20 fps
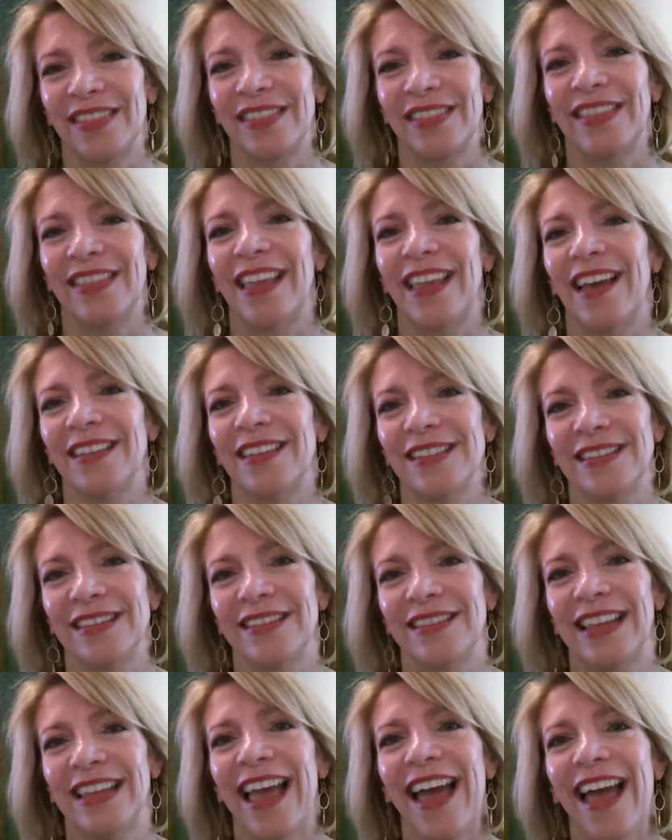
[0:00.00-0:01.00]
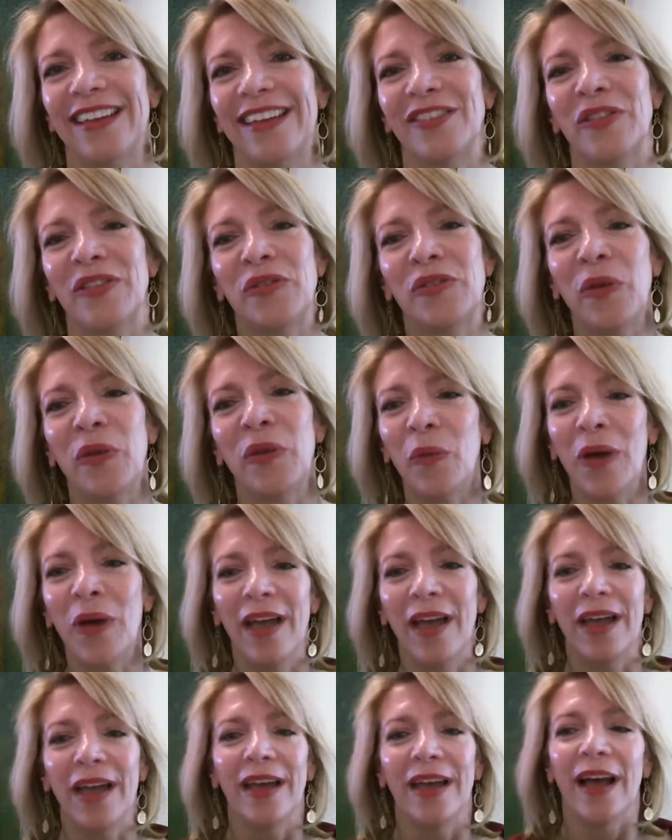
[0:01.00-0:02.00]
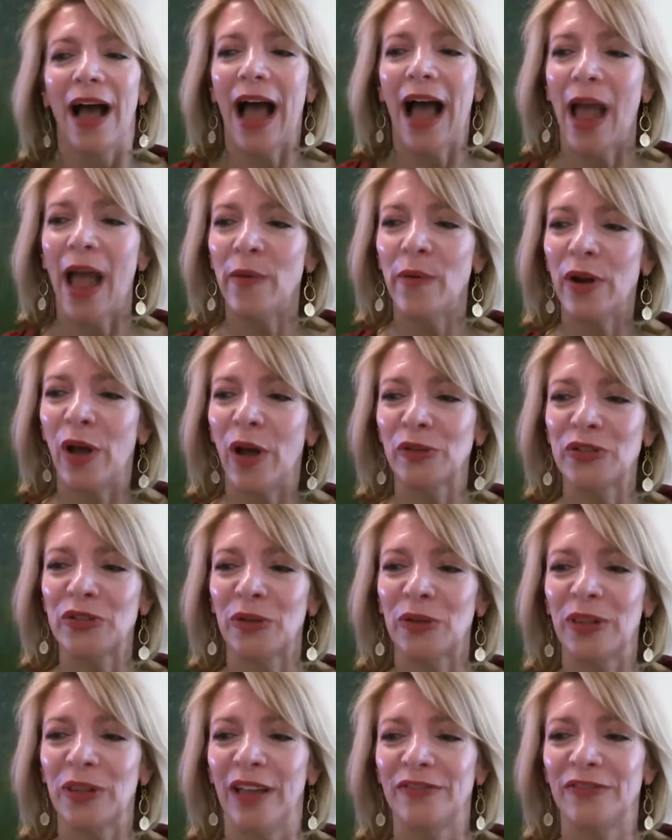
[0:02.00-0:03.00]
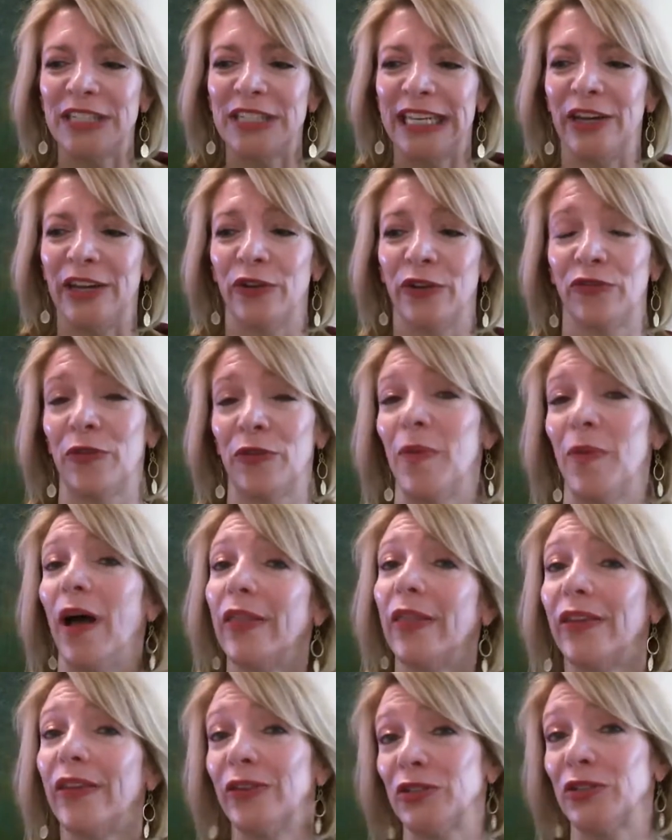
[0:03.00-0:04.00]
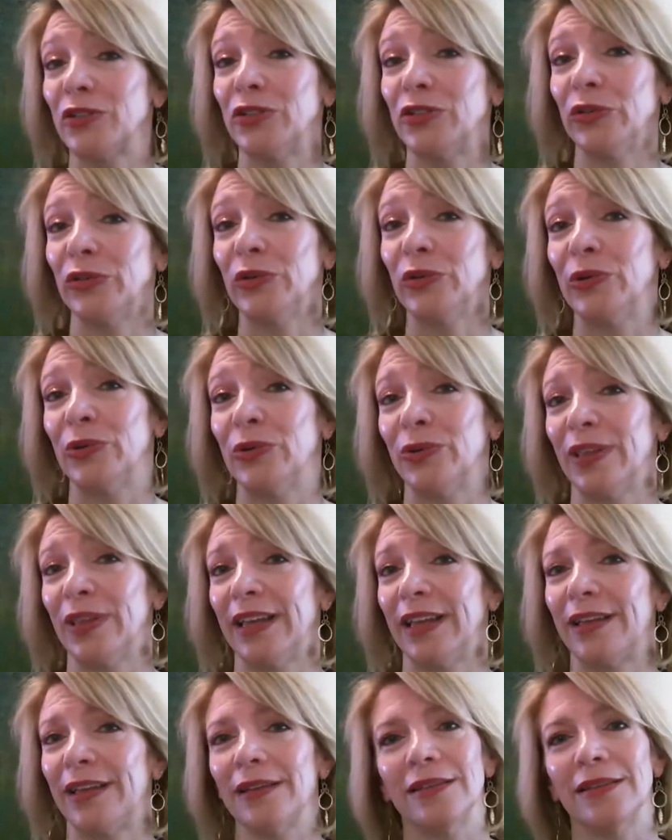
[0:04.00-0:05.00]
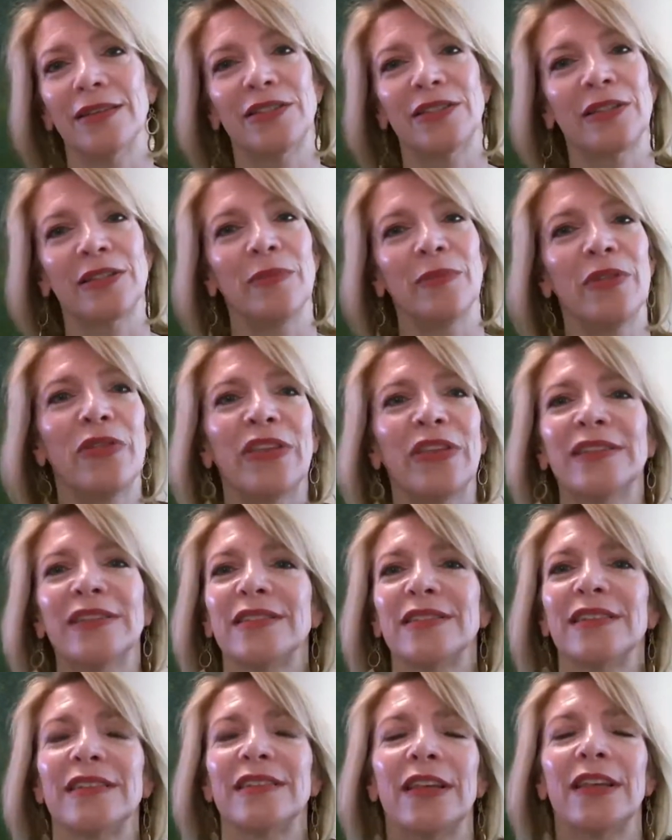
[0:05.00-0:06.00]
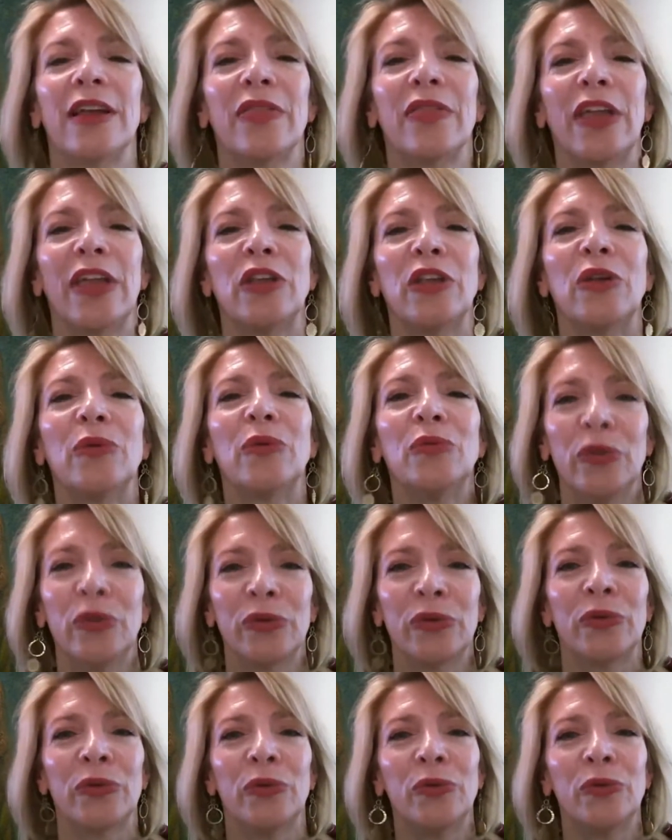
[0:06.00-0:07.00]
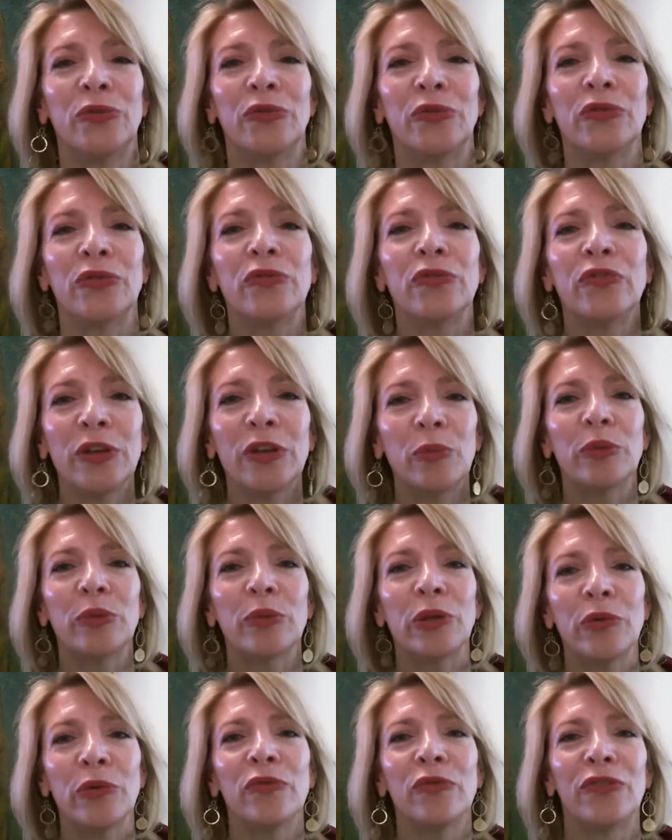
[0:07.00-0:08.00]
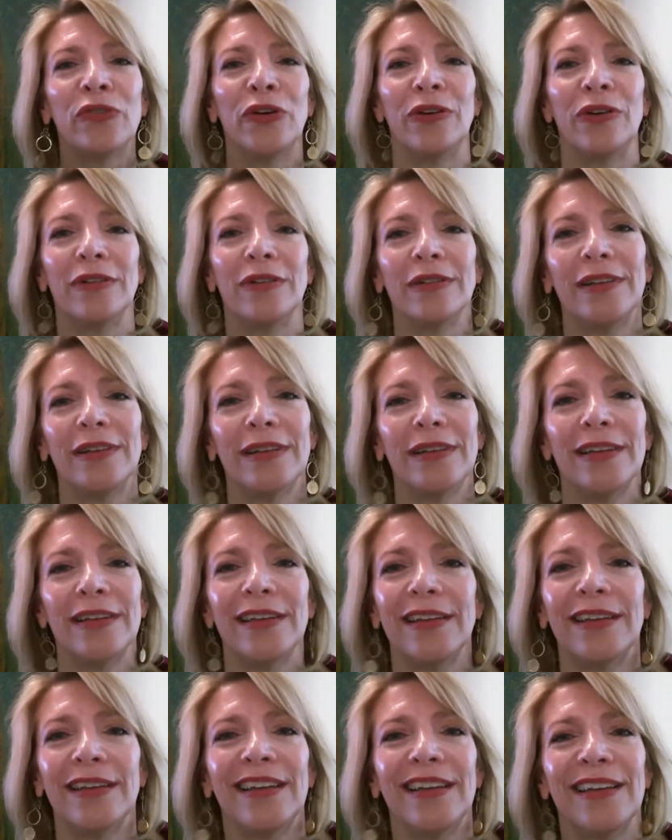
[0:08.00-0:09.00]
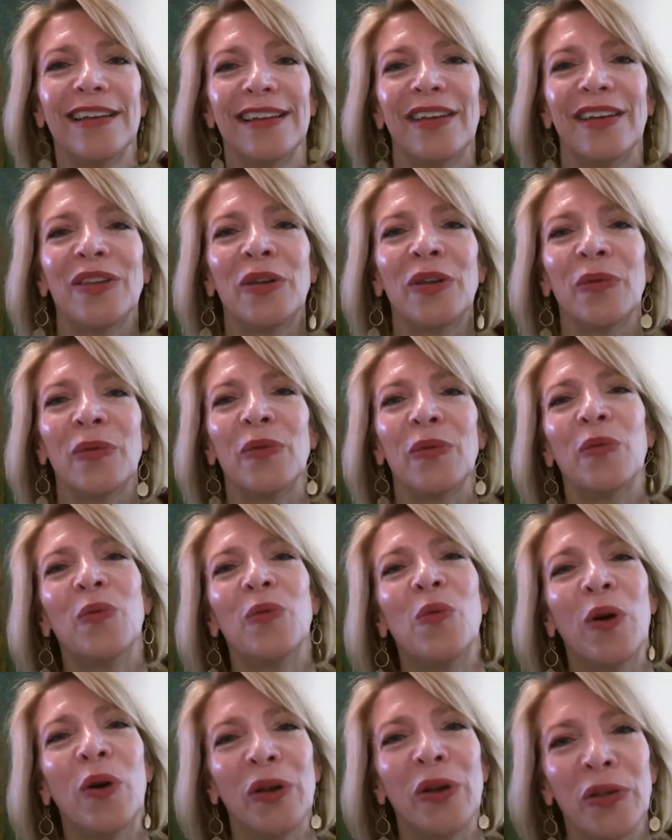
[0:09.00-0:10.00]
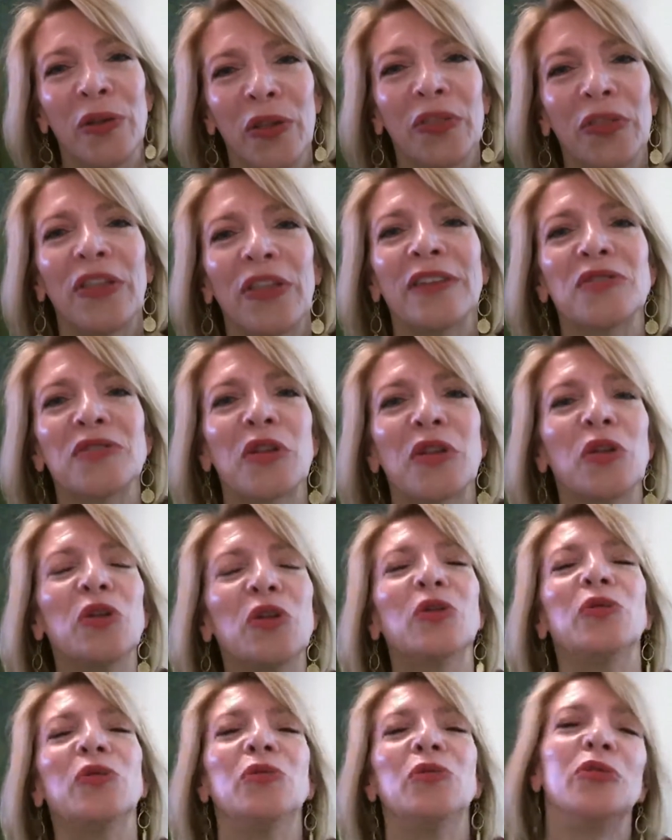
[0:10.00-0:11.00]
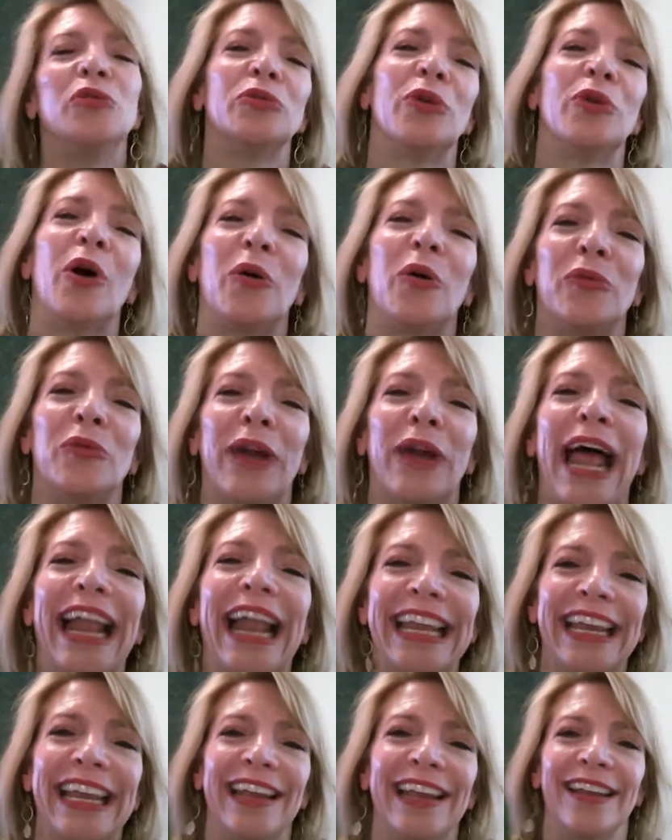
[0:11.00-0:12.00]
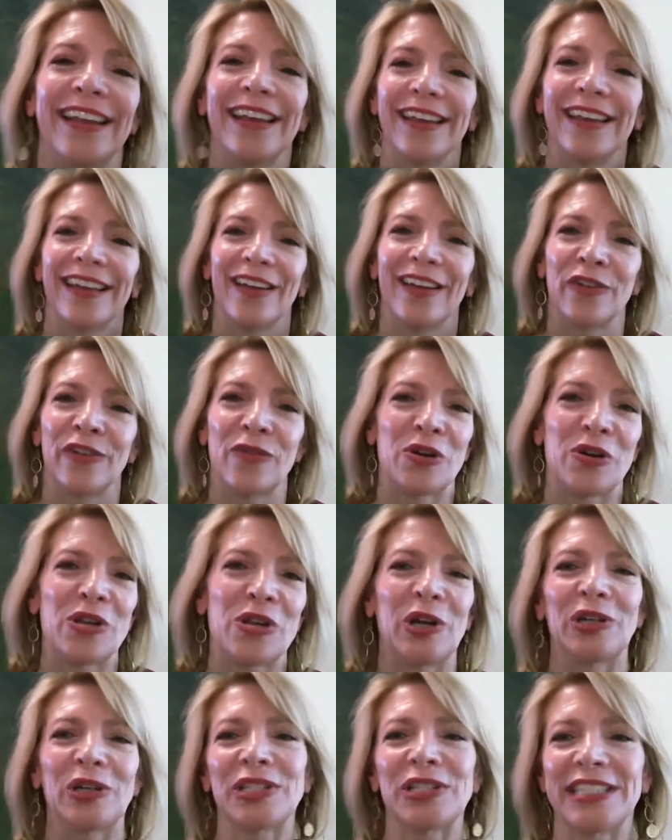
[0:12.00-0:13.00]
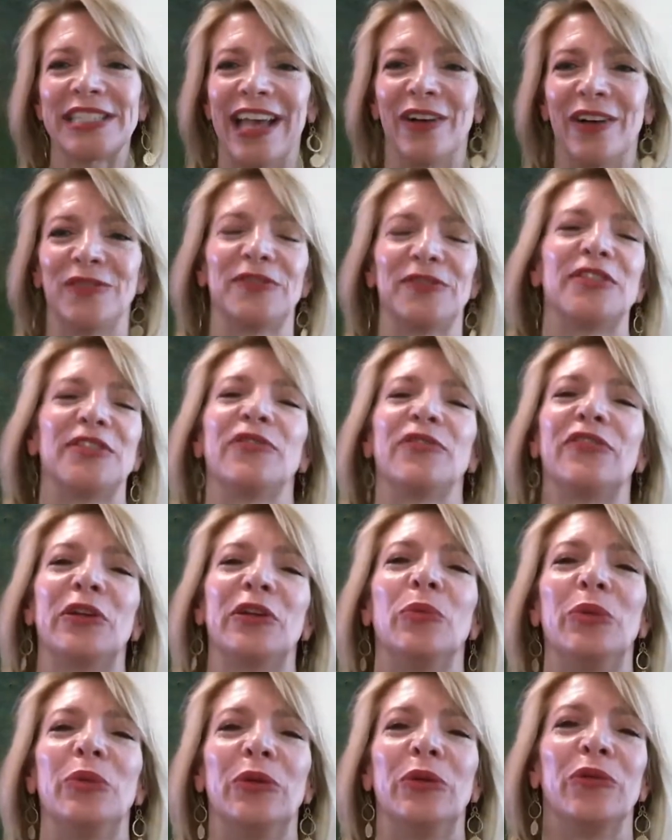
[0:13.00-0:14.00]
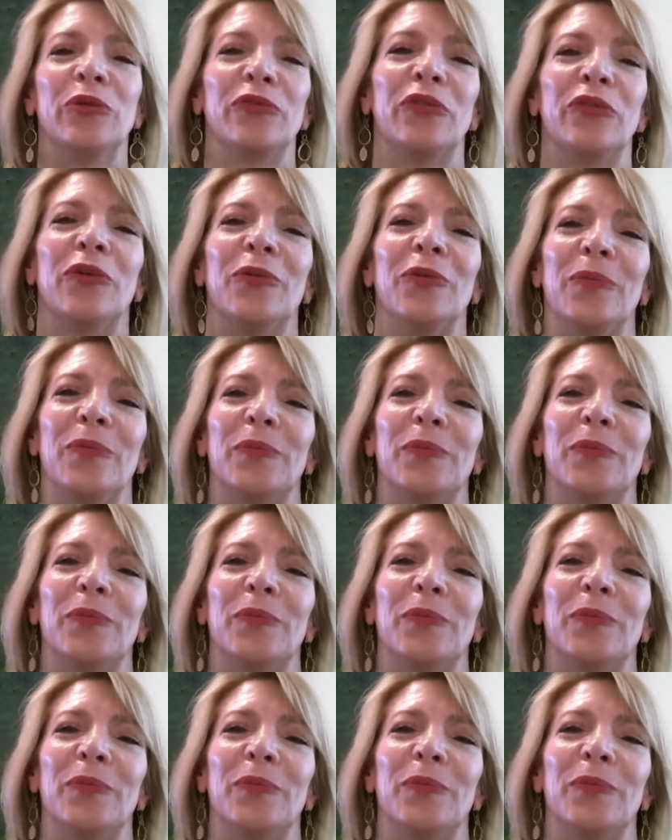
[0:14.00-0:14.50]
Yes. So I would also love to hear from others too, like some of the things that you do to feel beautiful. What are the things that you do already for yourself to feel beautiful?